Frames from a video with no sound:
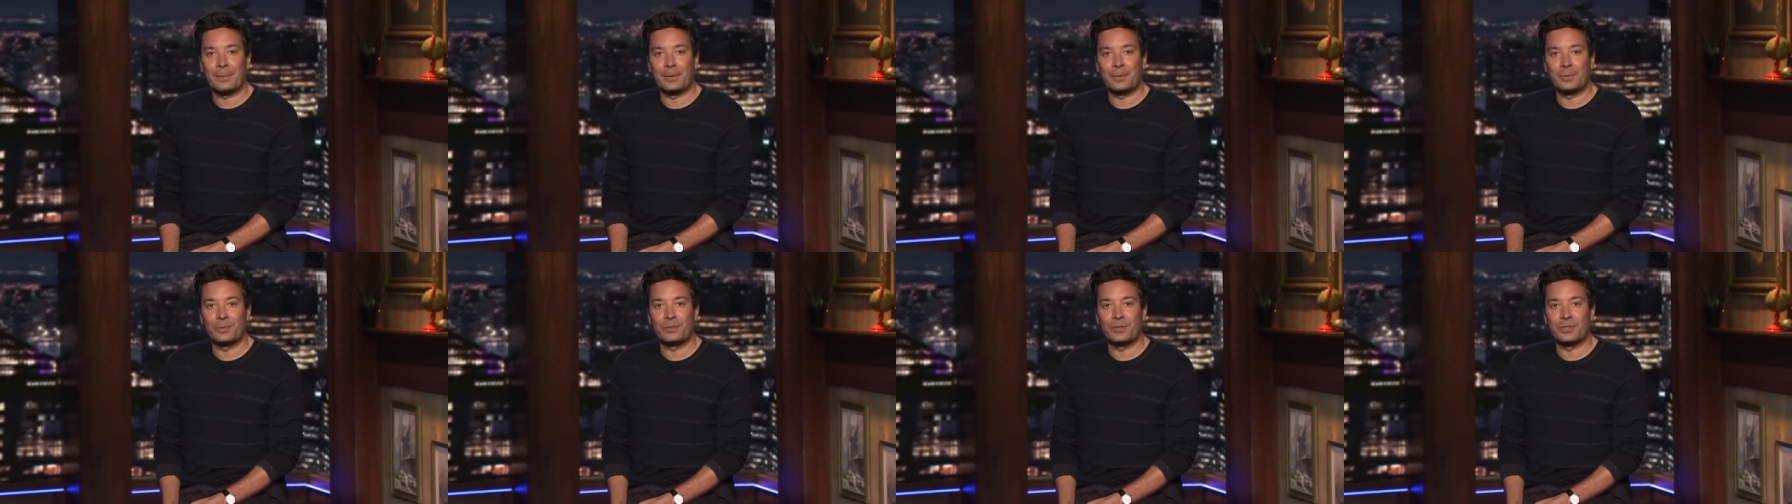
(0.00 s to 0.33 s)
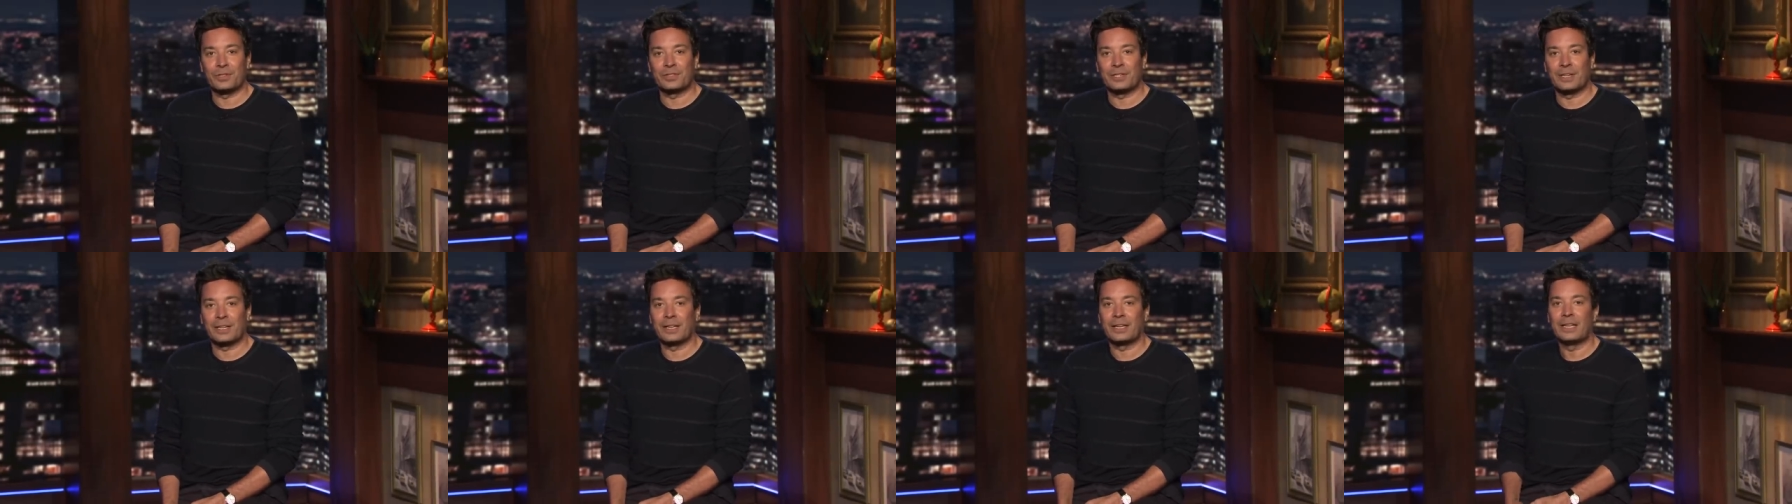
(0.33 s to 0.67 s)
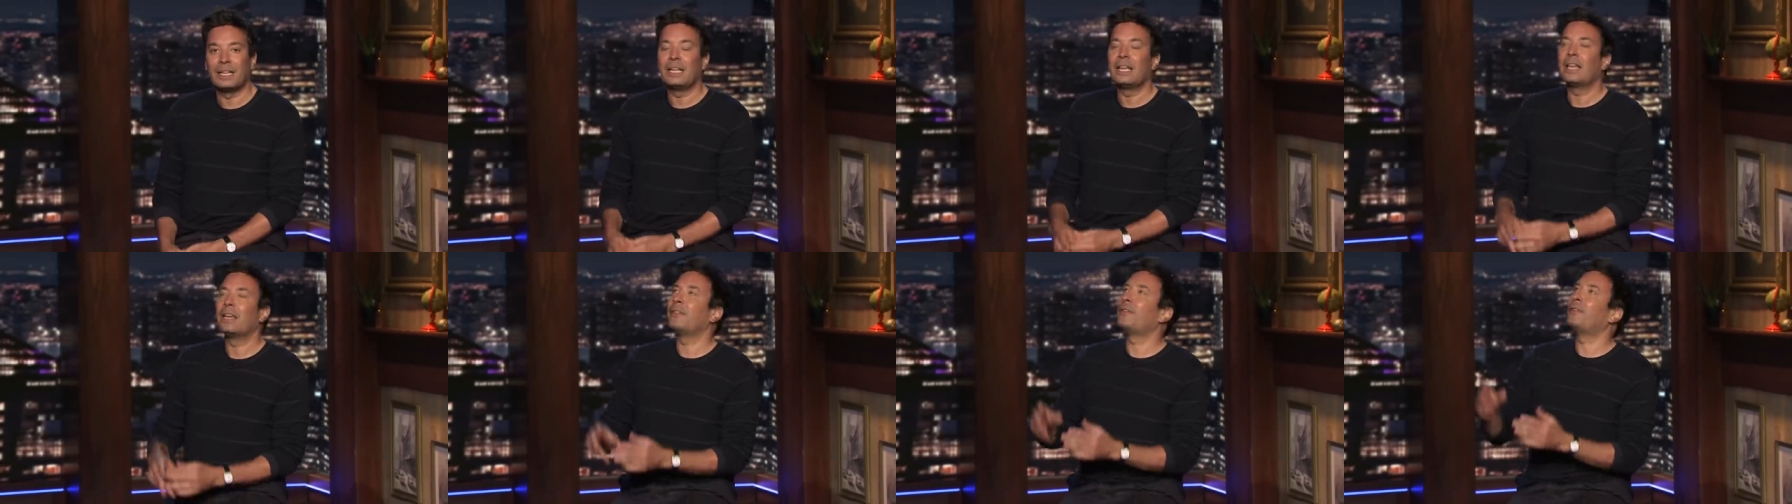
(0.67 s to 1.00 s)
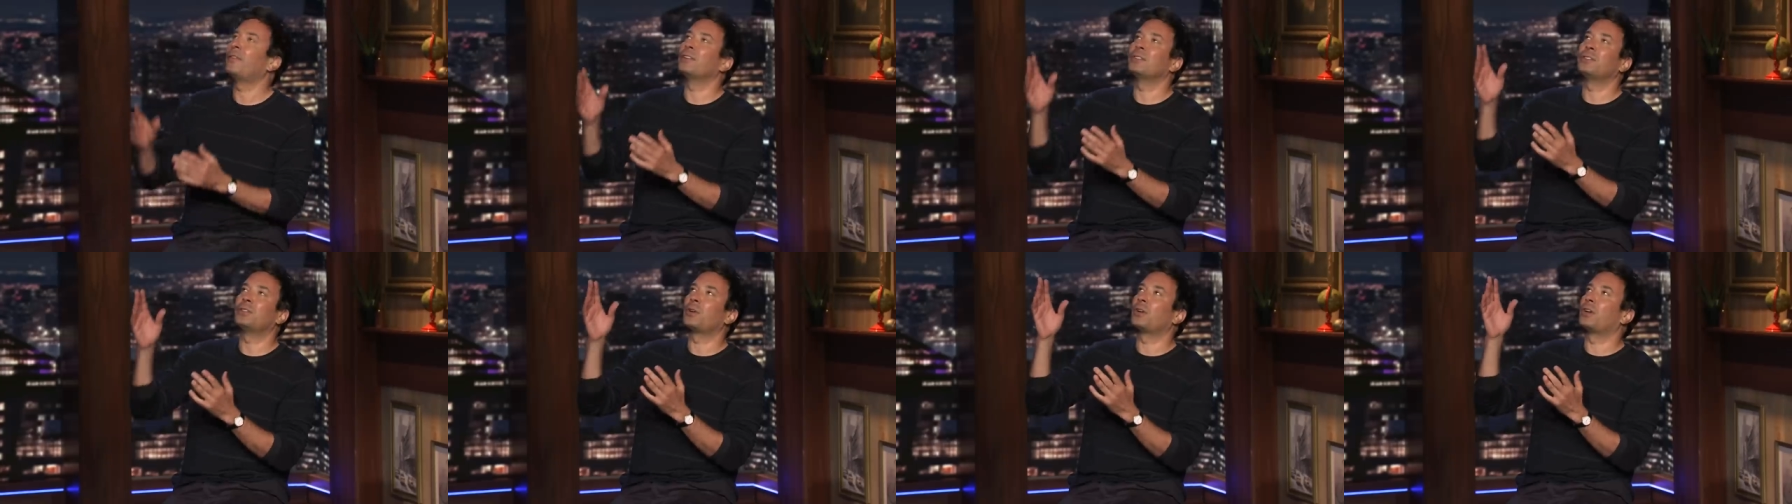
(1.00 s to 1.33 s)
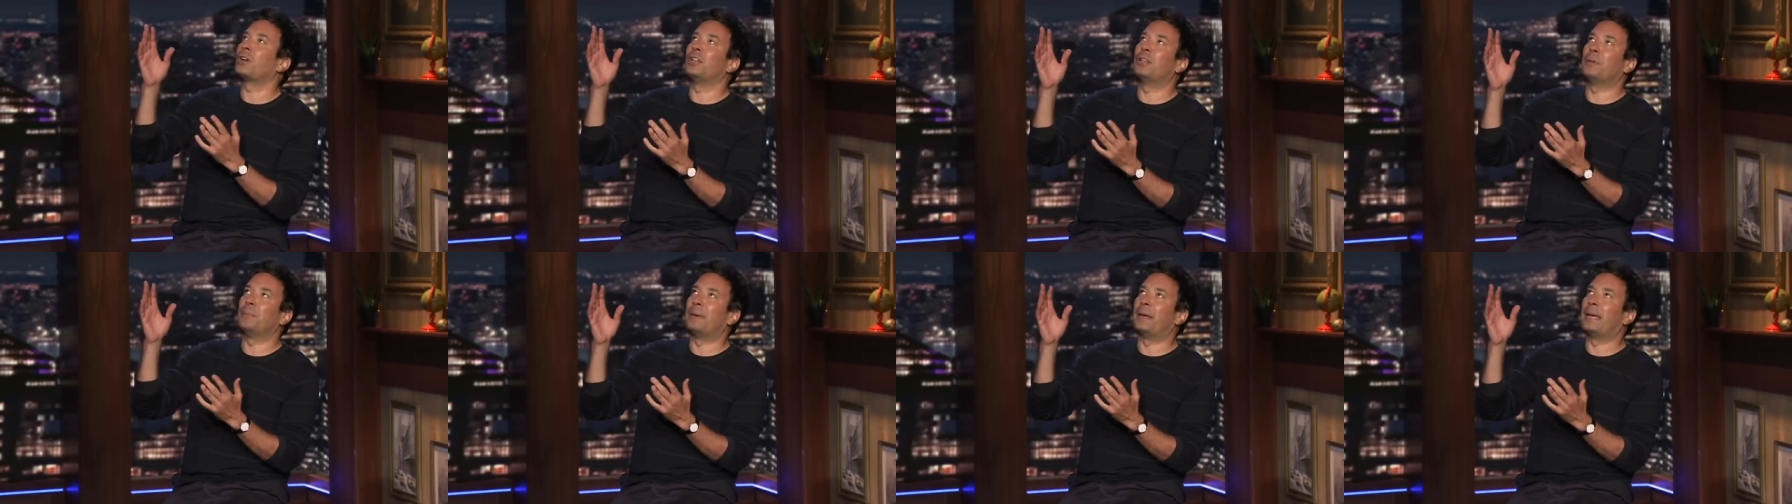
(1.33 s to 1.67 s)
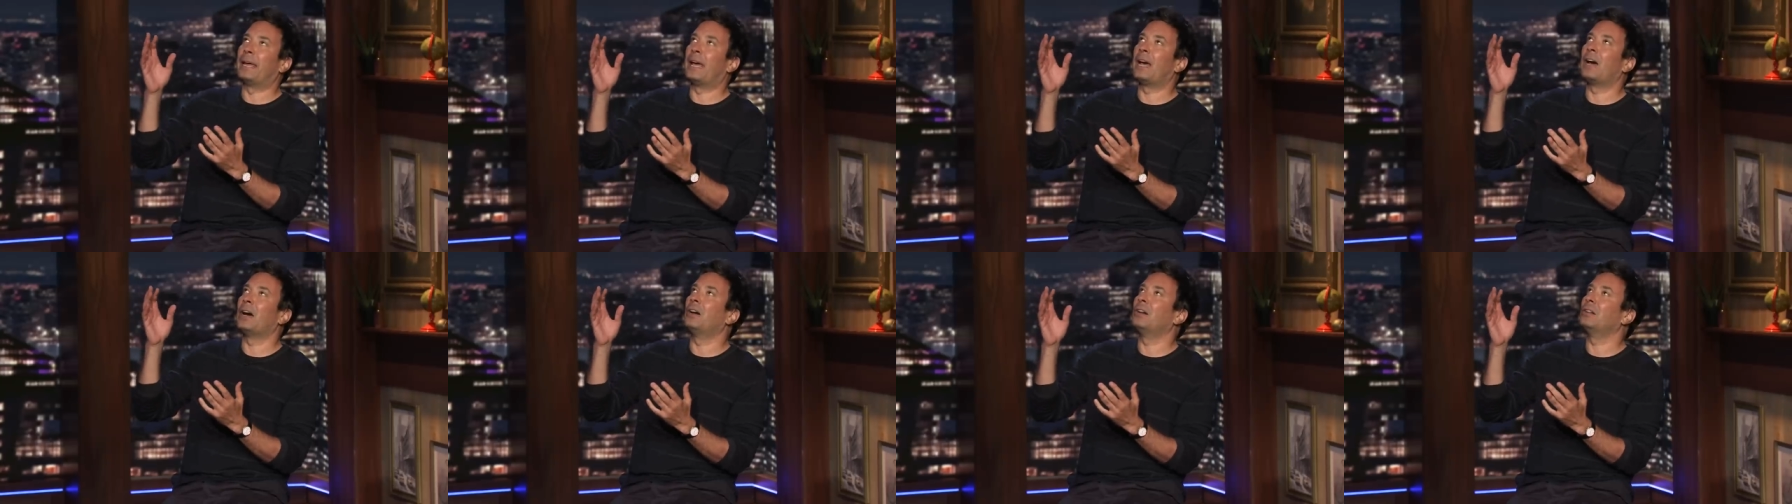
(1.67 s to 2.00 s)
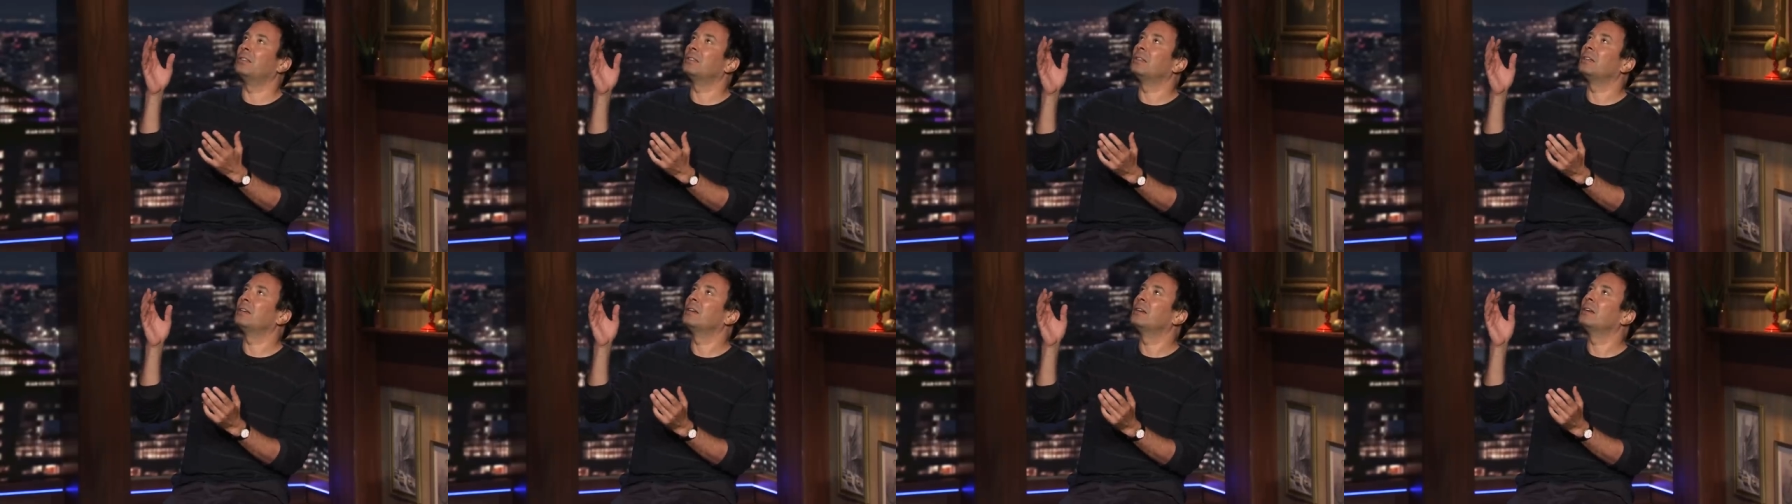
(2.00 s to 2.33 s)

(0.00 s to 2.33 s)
He was just like, it feels so good to be held.